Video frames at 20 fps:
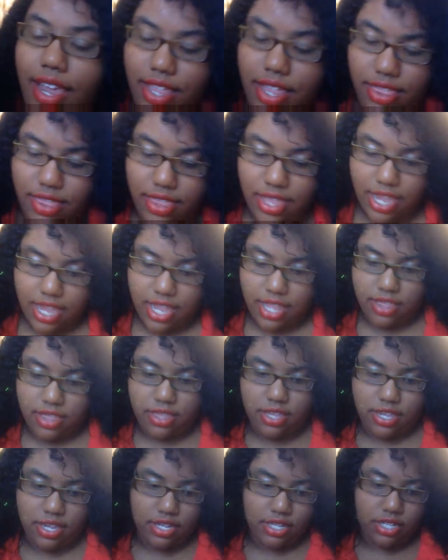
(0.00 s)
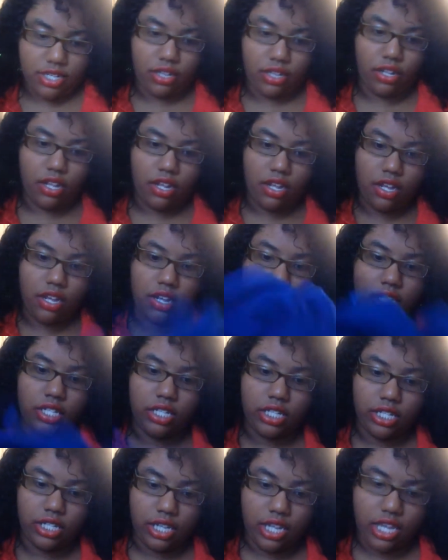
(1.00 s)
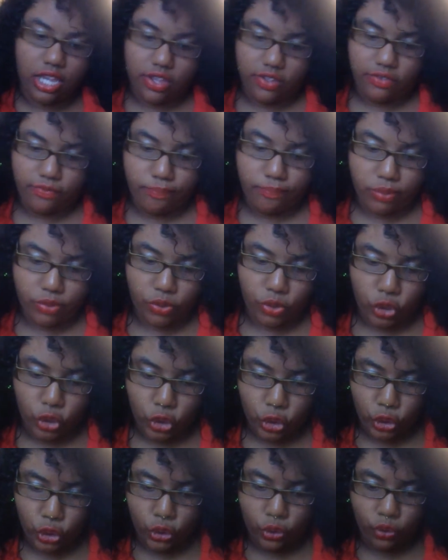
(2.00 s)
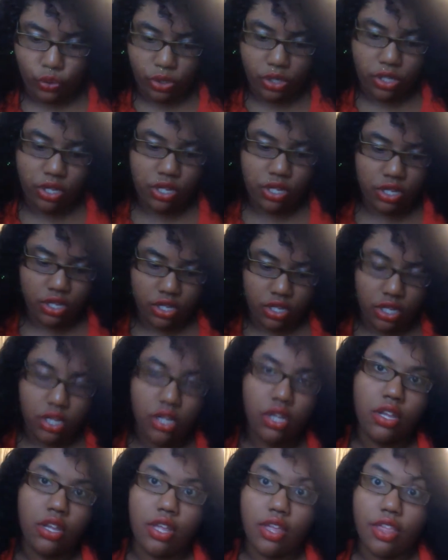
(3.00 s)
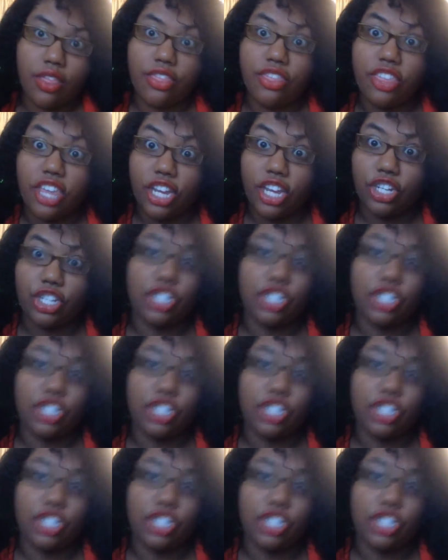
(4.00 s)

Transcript: And then this long sleeve blue thick